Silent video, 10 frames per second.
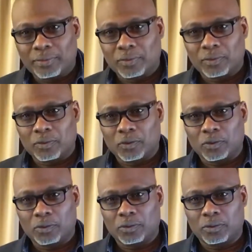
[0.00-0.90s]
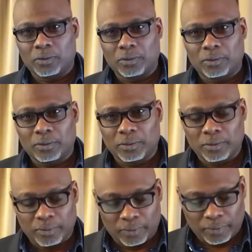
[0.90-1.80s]

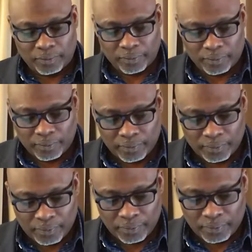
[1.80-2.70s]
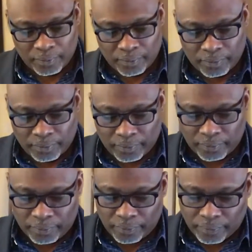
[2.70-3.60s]

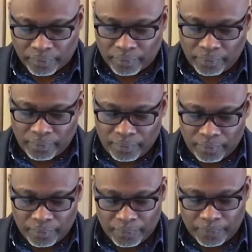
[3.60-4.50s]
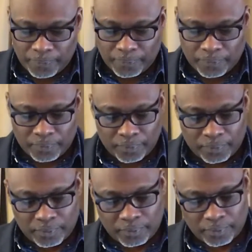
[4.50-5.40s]

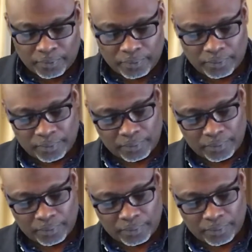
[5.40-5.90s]
Nothing is said.